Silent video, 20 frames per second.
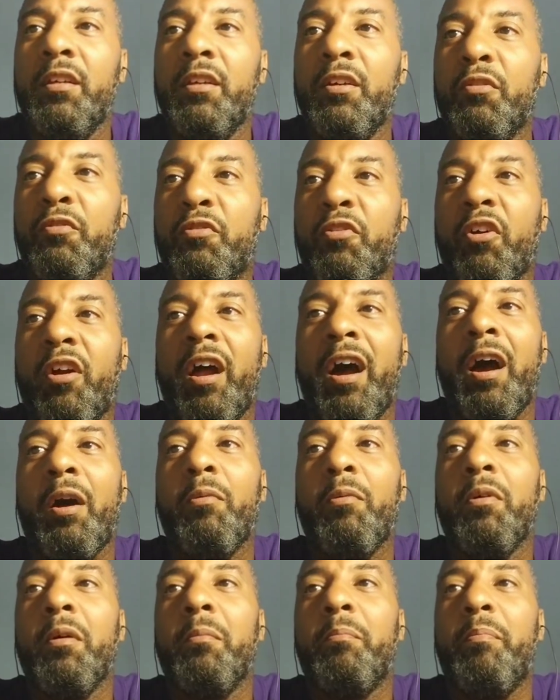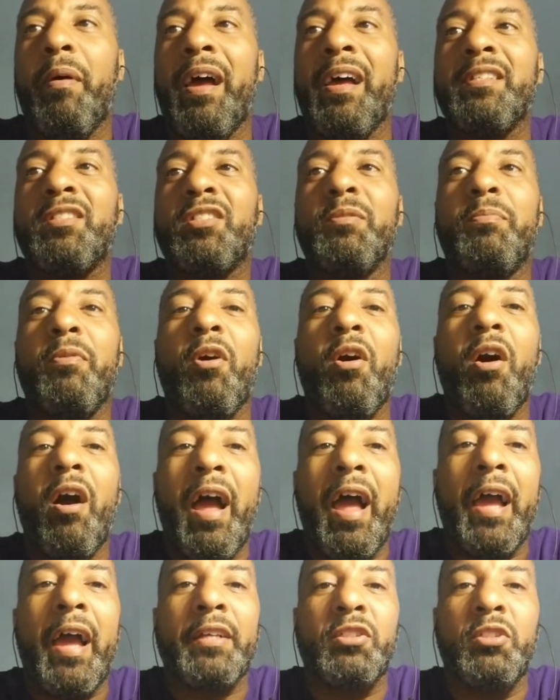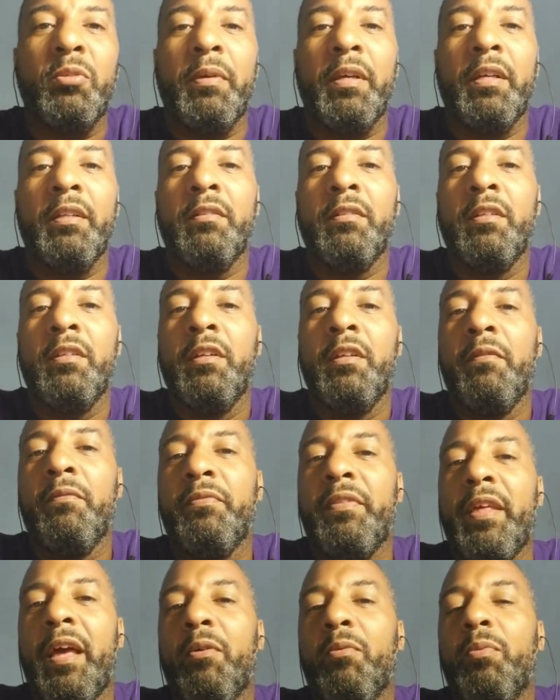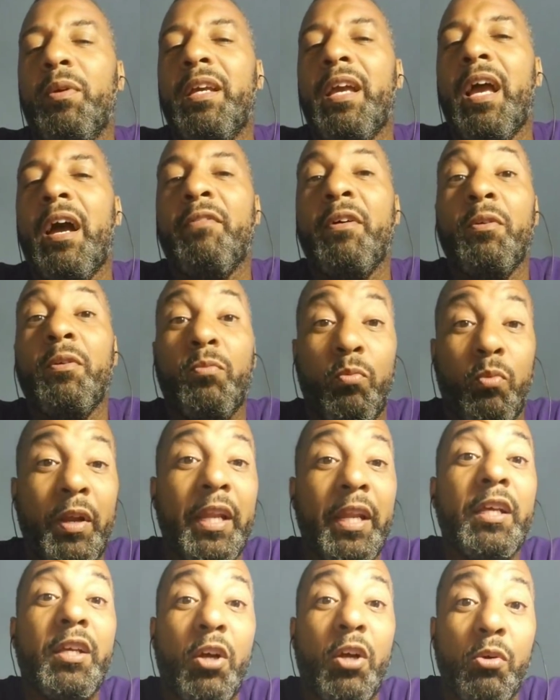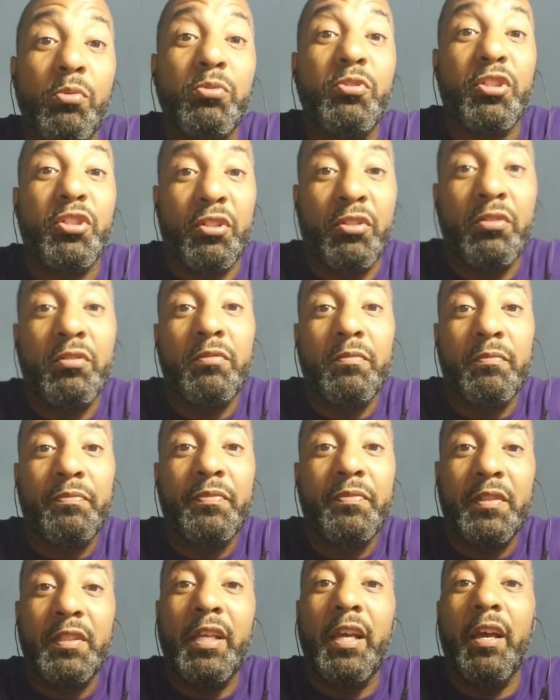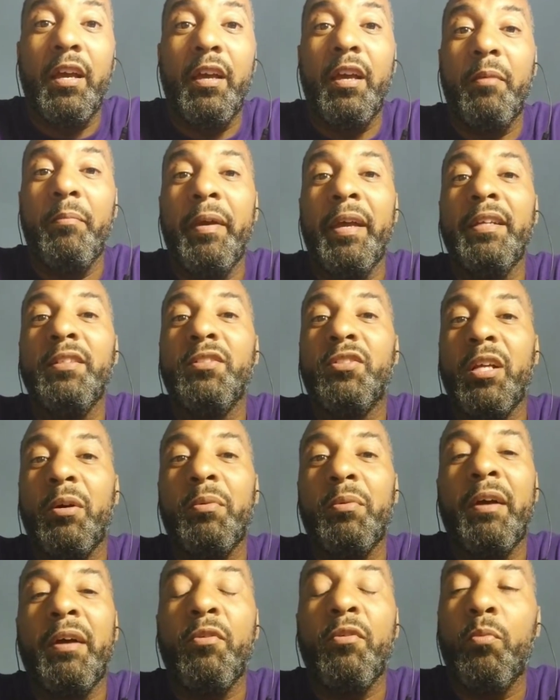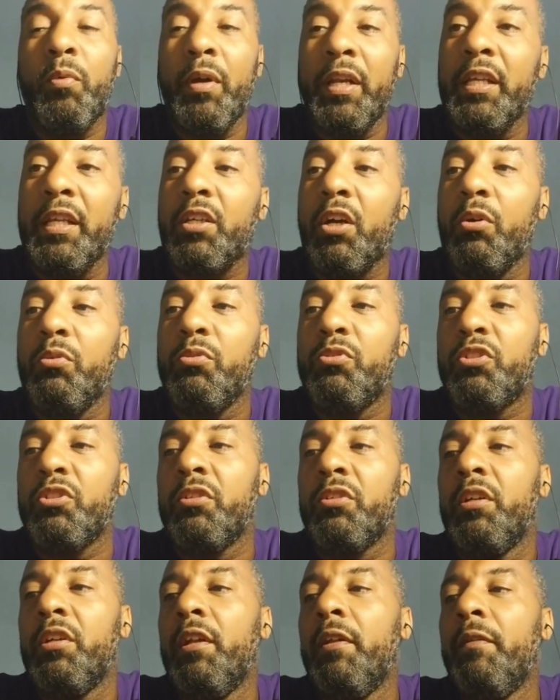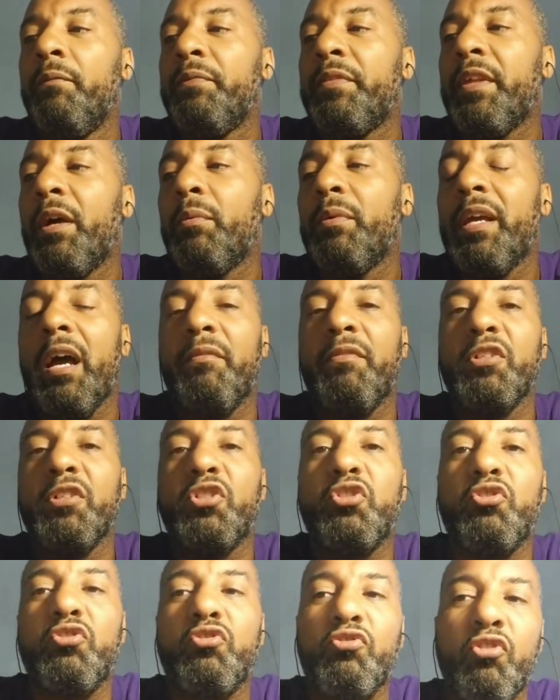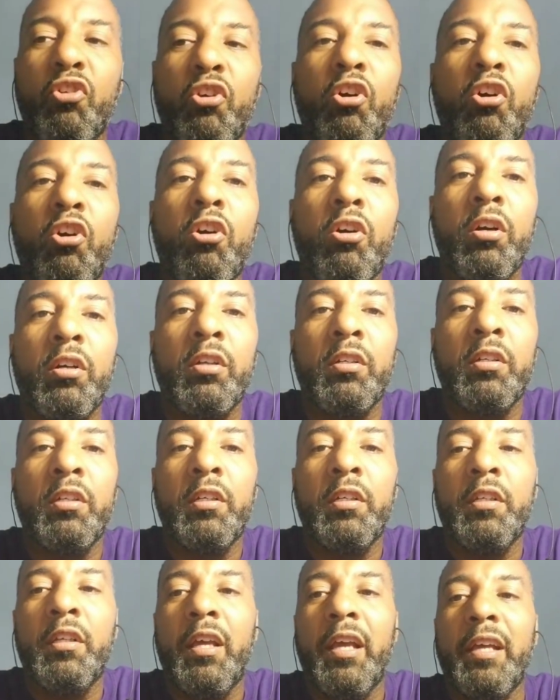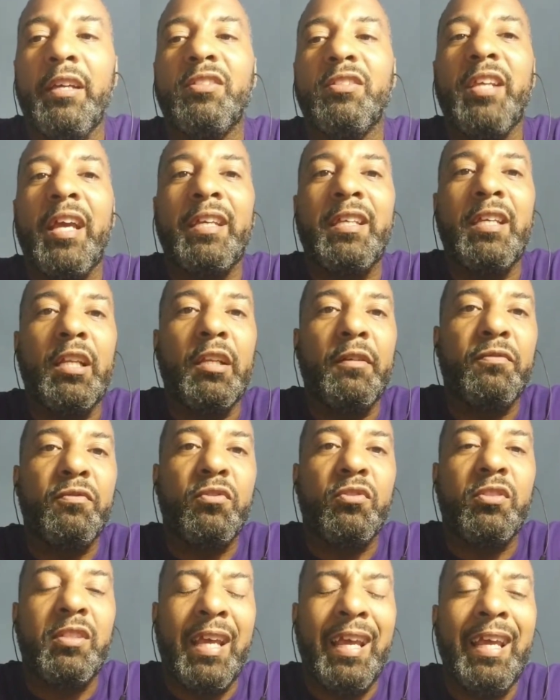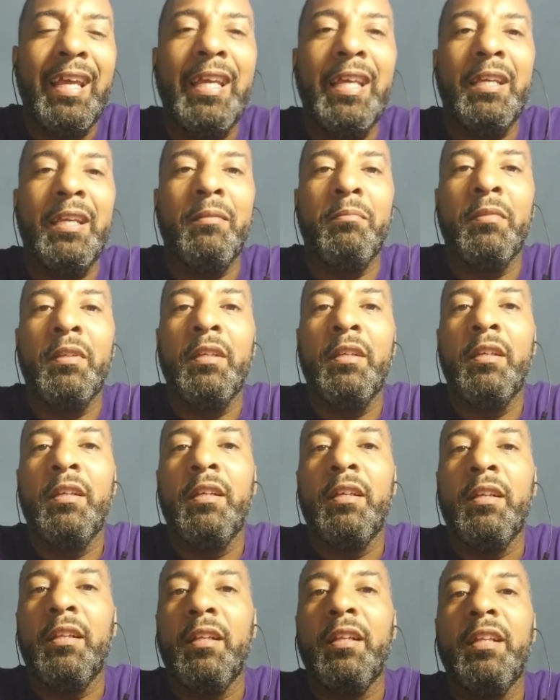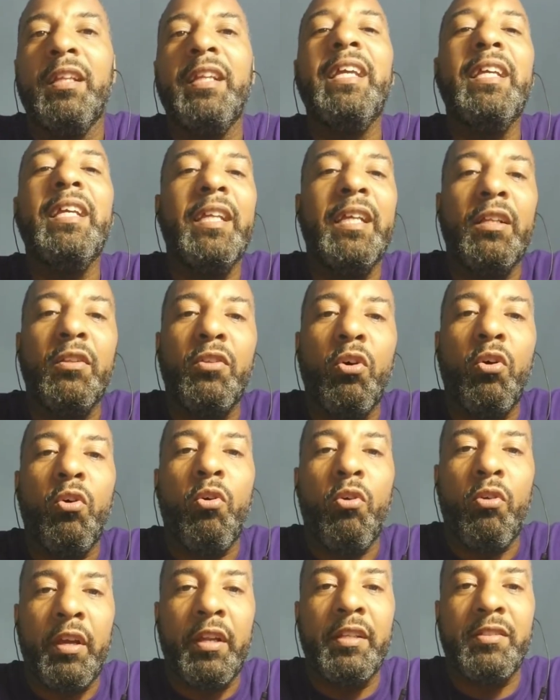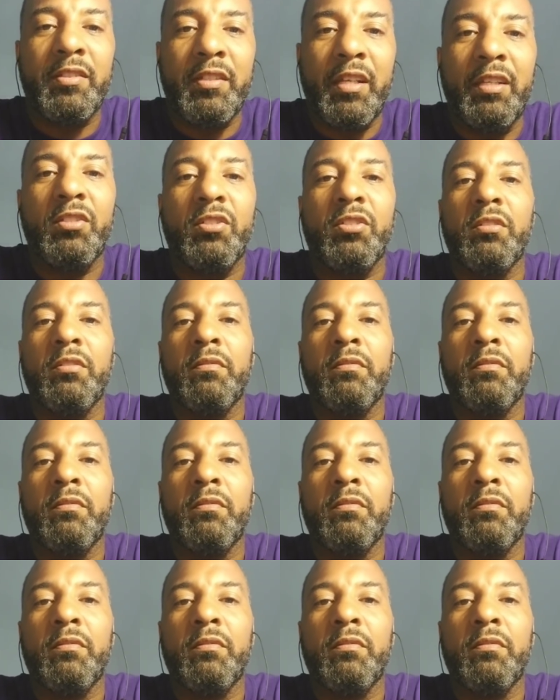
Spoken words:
for our basketball acumen, that we have a winning culture. Yeah, MH, that we have a winning culture, that we have a strong executive team leading the organization,